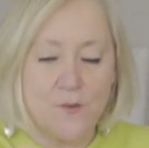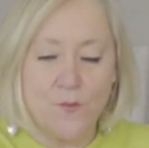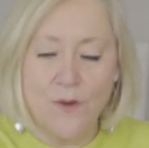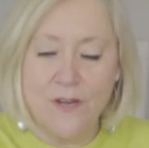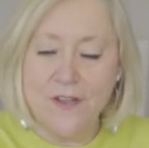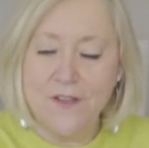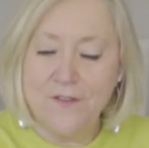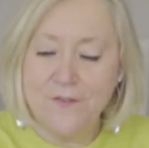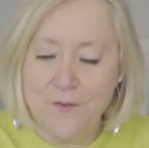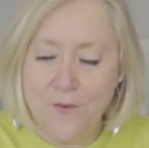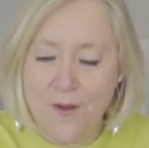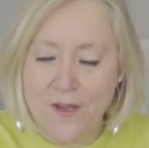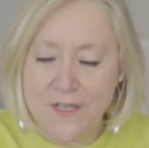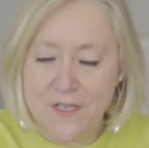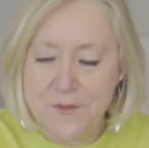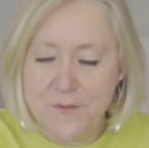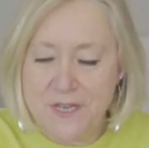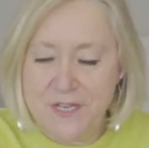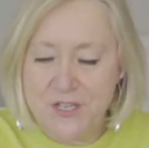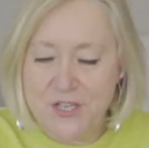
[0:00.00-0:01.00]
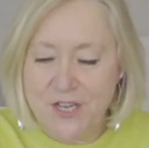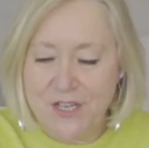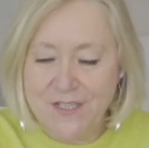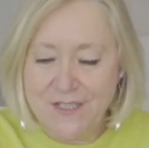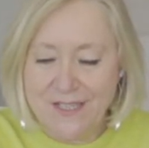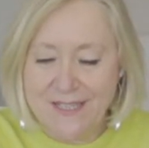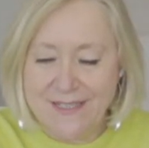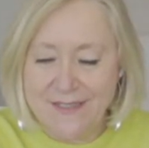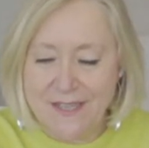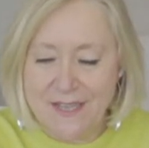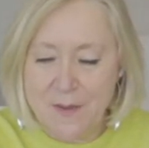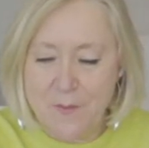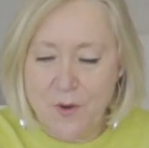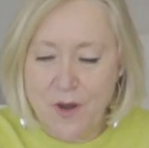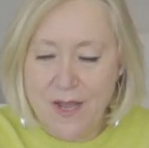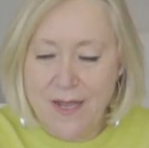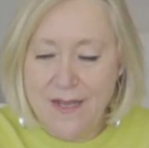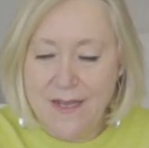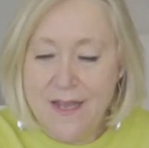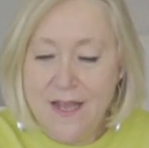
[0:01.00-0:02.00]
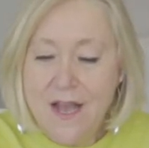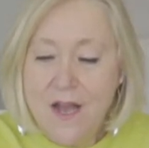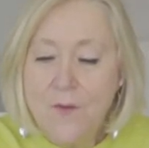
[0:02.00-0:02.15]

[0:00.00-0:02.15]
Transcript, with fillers: What are you going to be juggling, Libra?